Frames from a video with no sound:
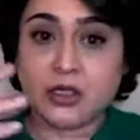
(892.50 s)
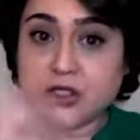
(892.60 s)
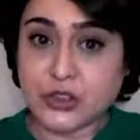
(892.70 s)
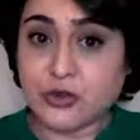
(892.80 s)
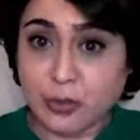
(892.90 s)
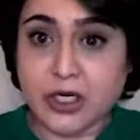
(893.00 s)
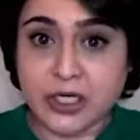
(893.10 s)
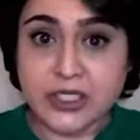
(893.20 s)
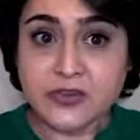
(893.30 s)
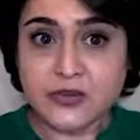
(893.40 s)
good
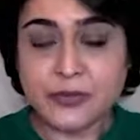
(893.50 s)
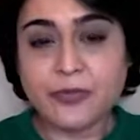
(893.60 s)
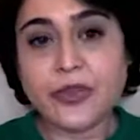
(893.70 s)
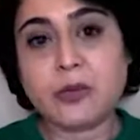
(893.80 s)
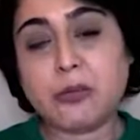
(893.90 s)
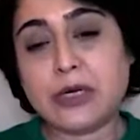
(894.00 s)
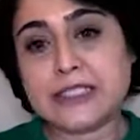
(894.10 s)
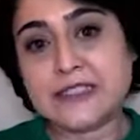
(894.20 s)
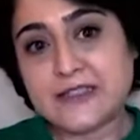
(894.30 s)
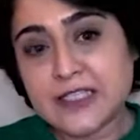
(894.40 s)
parts, but
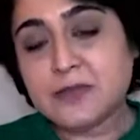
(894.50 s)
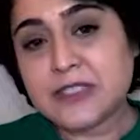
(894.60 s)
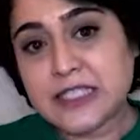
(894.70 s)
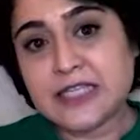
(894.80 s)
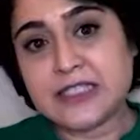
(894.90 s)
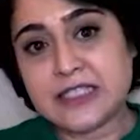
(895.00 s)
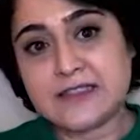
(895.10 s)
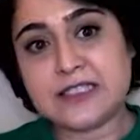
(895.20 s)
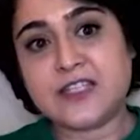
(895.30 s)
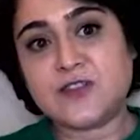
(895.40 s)
it seems that these
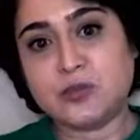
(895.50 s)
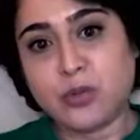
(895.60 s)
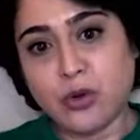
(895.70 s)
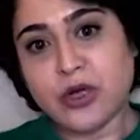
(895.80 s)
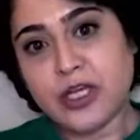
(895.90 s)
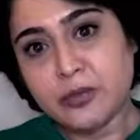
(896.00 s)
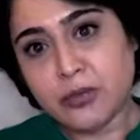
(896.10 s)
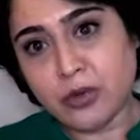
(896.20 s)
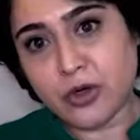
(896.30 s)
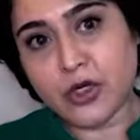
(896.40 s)
days more and
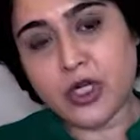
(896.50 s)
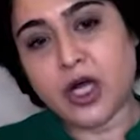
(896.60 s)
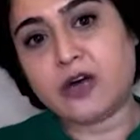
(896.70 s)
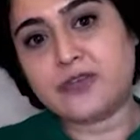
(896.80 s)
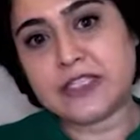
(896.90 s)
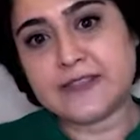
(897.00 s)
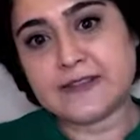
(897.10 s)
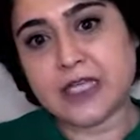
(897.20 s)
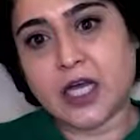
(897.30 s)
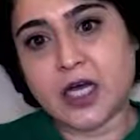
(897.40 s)
more of
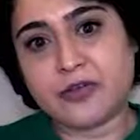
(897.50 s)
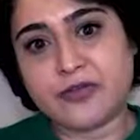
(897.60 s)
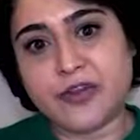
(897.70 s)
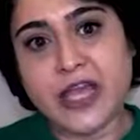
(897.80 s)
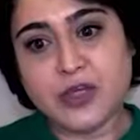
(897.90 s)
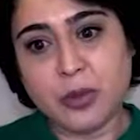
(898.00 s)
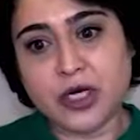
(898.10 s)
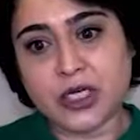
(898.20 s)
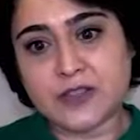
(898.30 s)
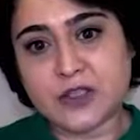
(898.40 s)
these fake
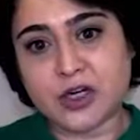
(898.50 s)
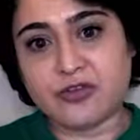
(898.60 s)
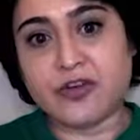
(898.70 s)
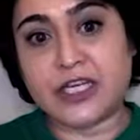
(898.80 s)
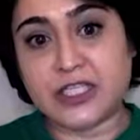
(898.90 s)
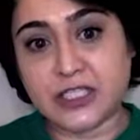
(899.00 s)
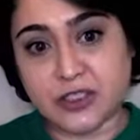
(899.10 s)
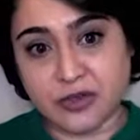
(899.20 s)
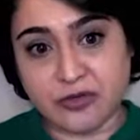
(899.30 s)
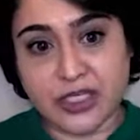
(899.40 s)
parts are finding
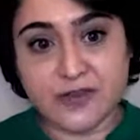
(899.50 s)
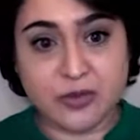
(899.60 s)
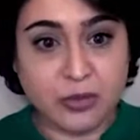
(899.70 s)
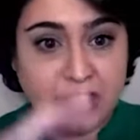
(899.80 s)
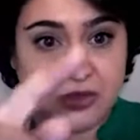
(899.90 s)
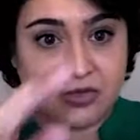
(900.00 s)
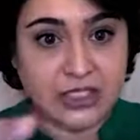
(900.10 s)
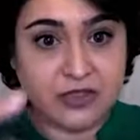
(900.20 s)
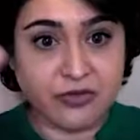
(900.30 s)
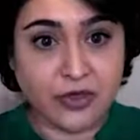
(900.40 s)
their way. So by the way,
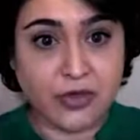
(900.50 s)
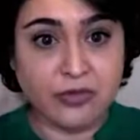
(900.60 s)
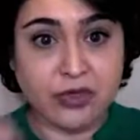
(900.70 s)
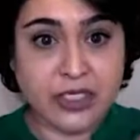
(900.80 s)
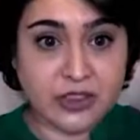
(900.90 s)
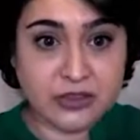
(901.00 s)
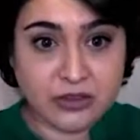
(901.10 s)
the very one on the